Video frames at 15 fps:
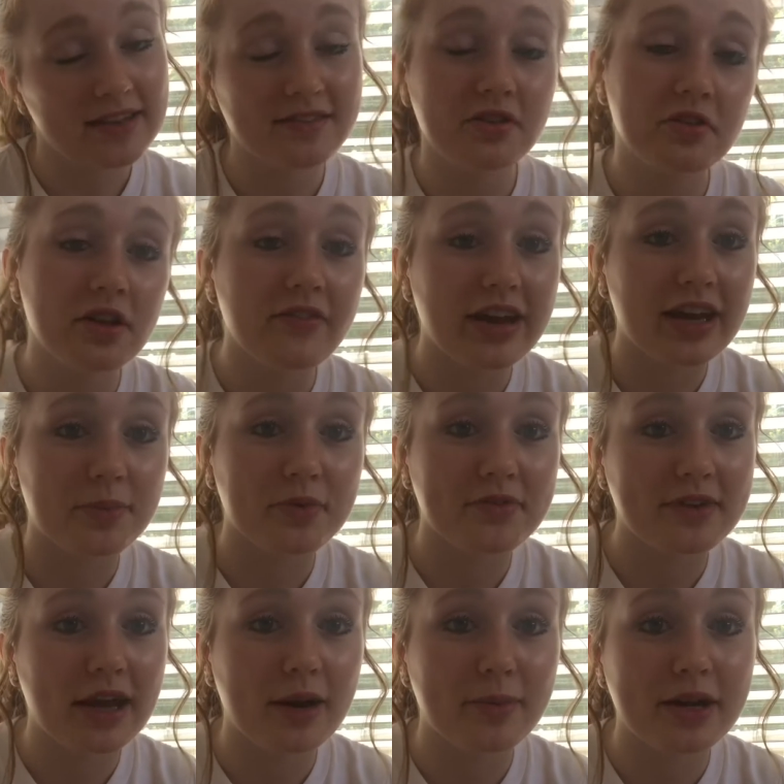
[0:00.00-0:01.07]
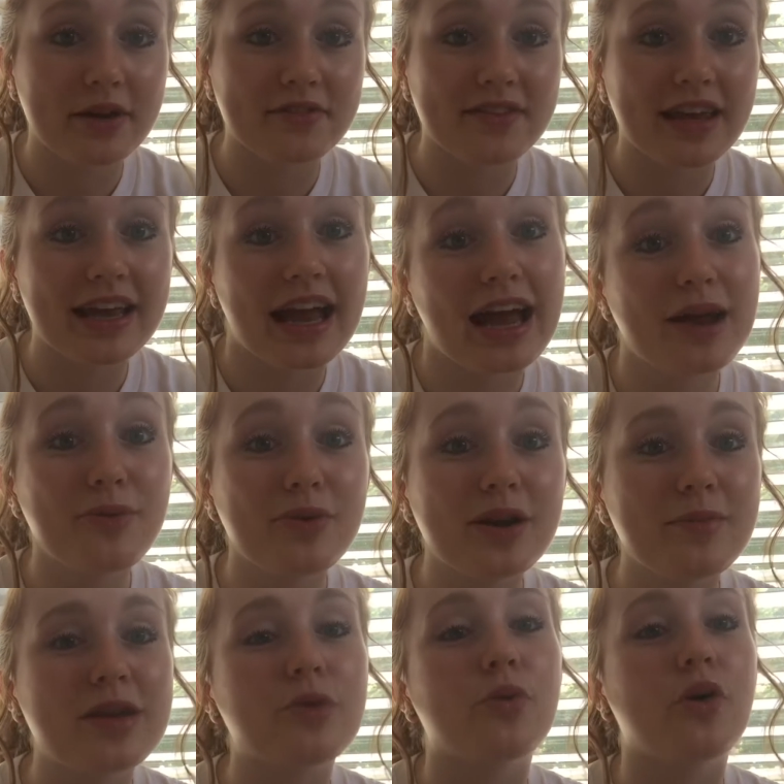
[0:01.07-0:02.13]
I still love animals now, but I was like, I want
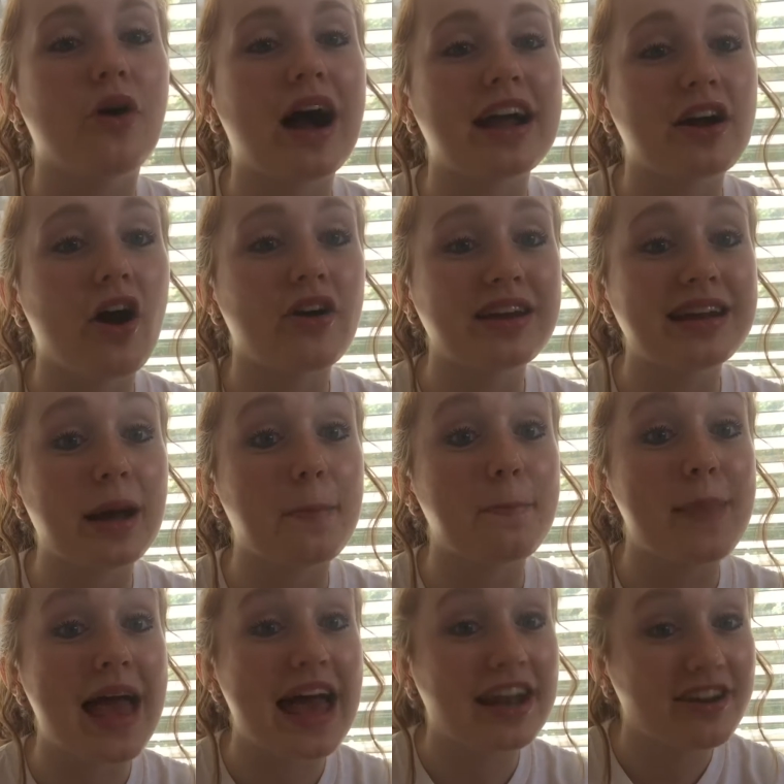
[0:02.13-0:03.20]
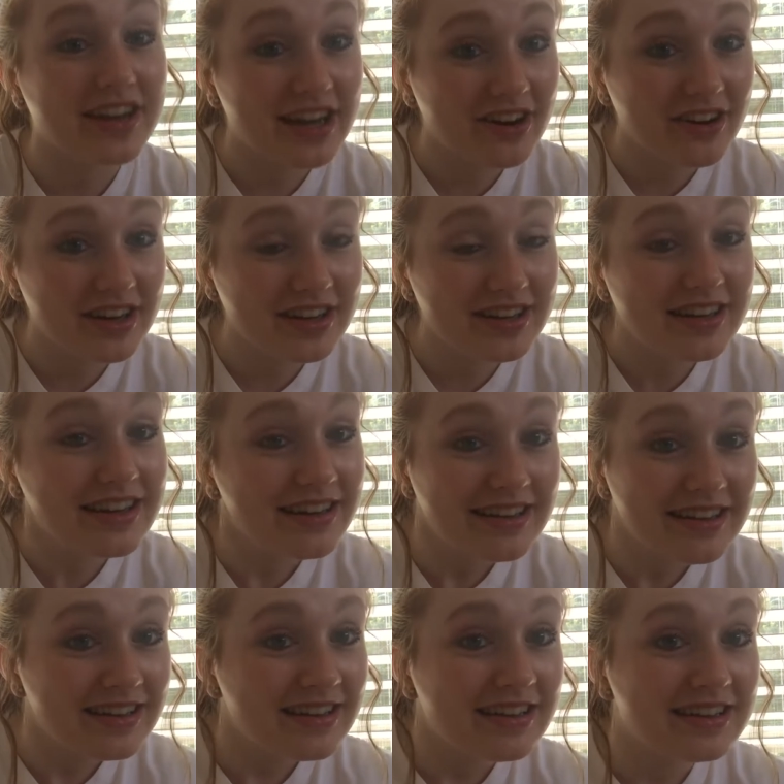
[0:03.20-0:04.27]
to be, well, I called it a peterinarian
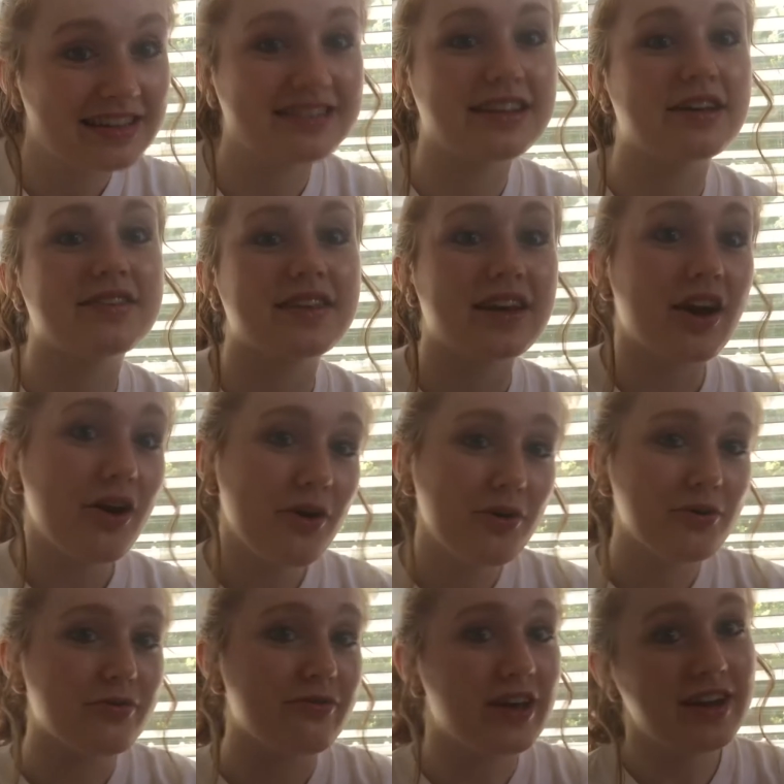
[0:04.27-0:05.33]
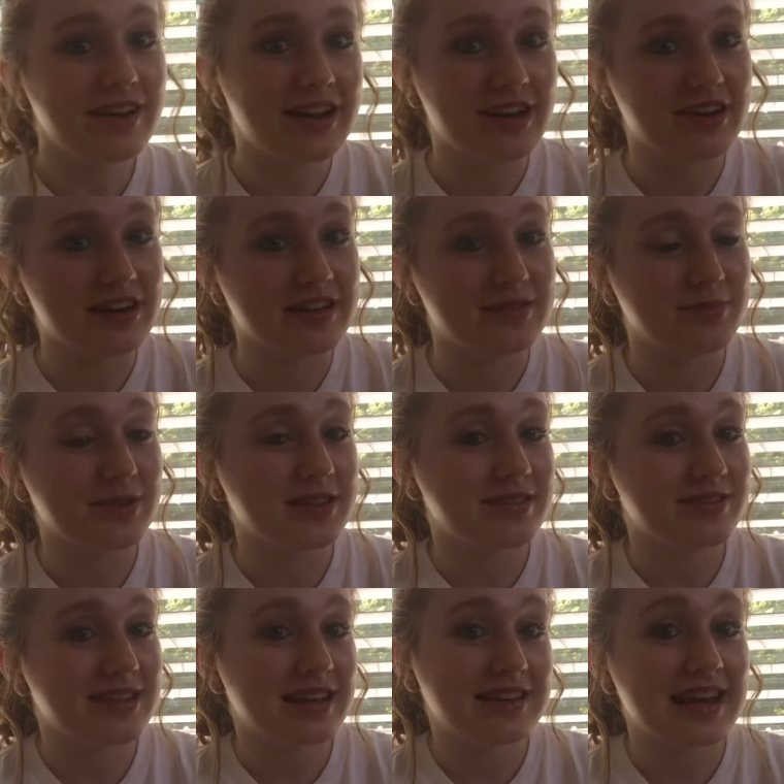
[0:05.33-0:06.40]
because I was like, oh, veterinarians, but
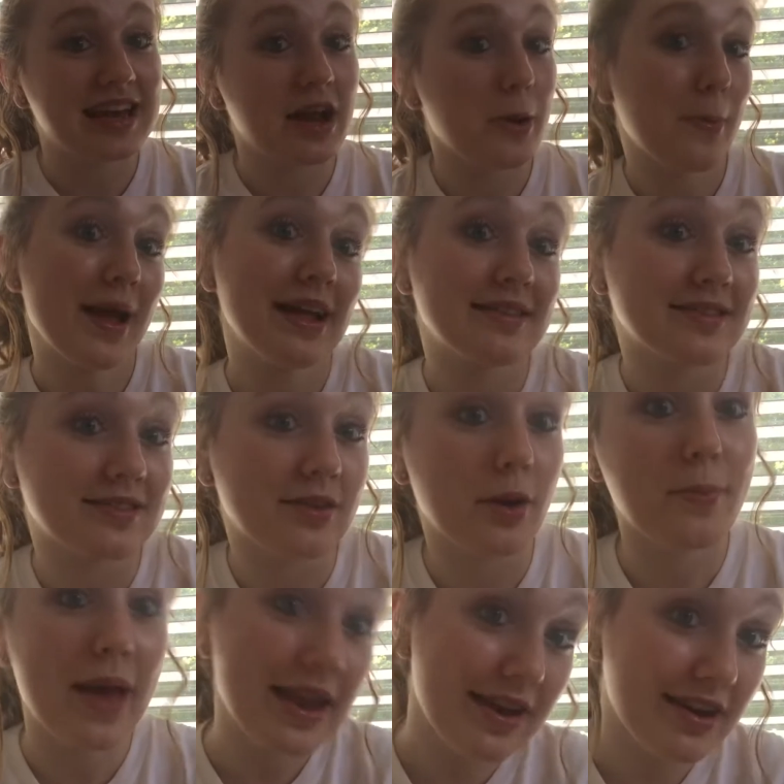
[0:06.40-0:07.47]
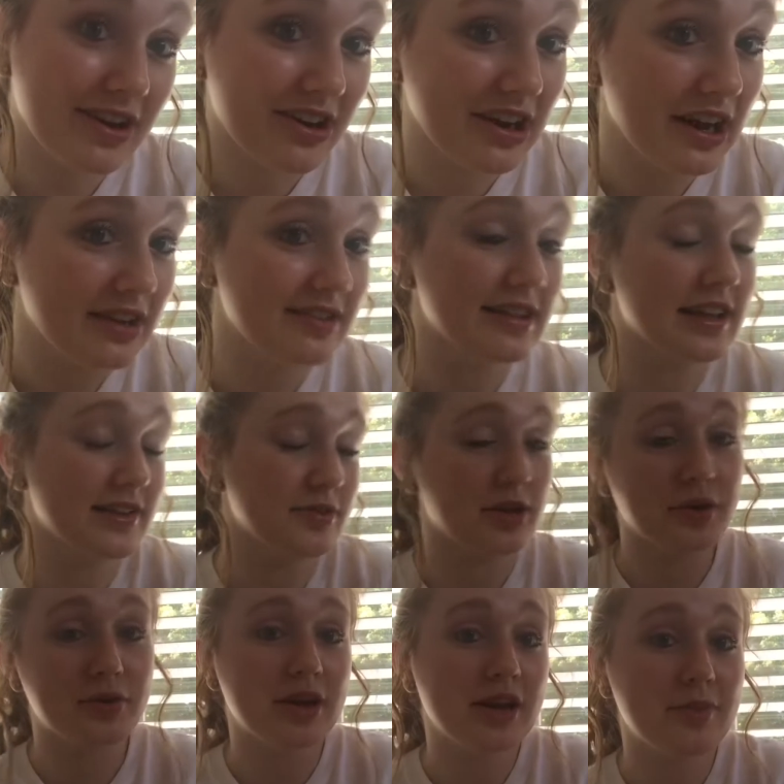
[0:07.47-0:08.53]
they take care of pets, so peterinarian. That's what
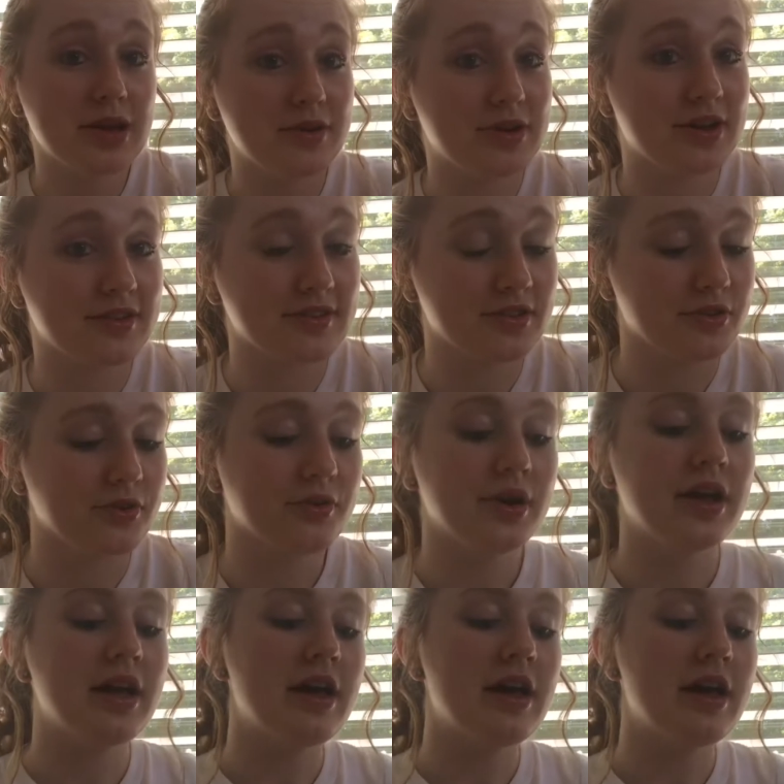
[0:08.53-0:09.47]
I wanted to be when I was little.